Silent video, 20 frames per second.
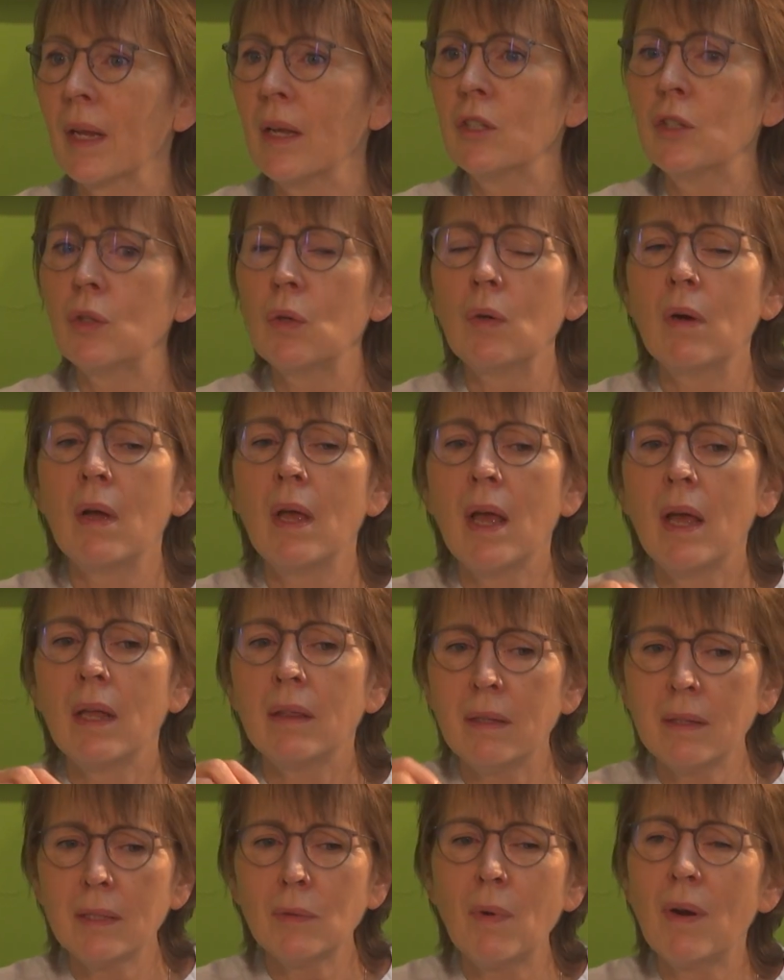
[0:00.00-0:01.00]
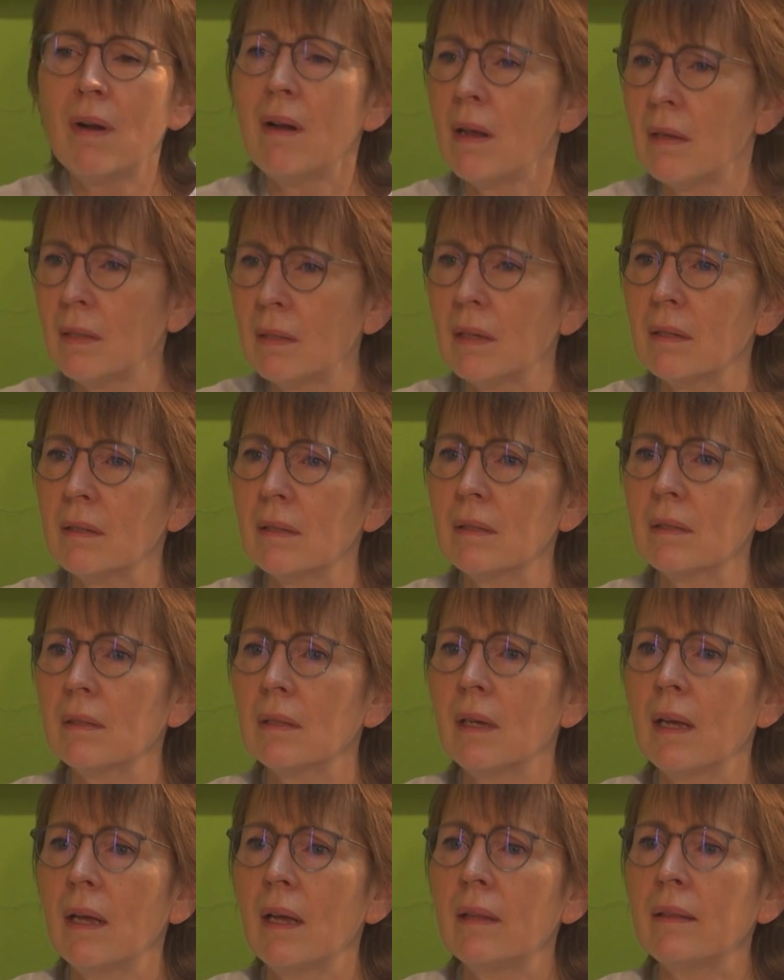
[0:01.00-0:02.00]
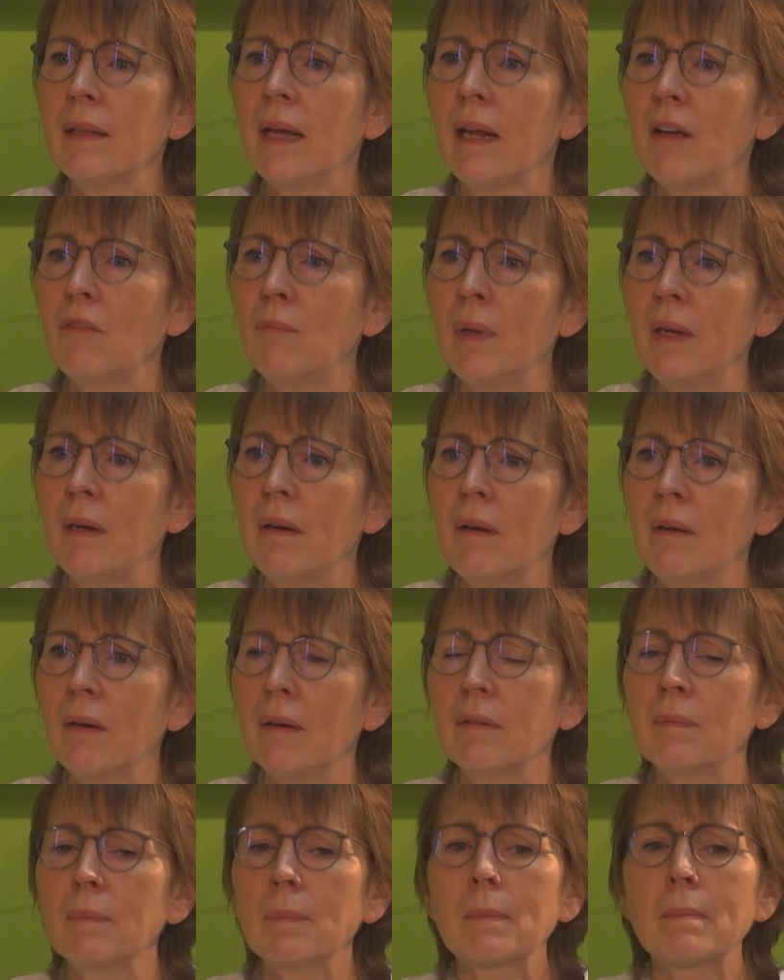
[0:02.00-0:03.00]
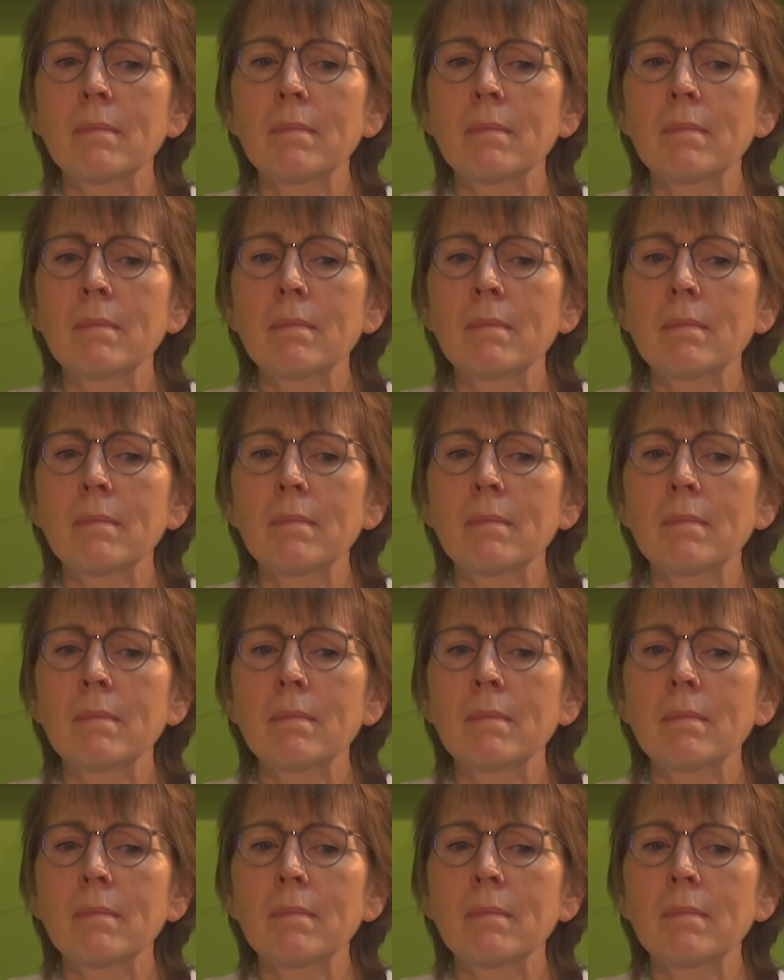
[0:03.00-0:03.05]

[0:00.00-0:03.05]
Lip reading: So these were lessons that have been learned.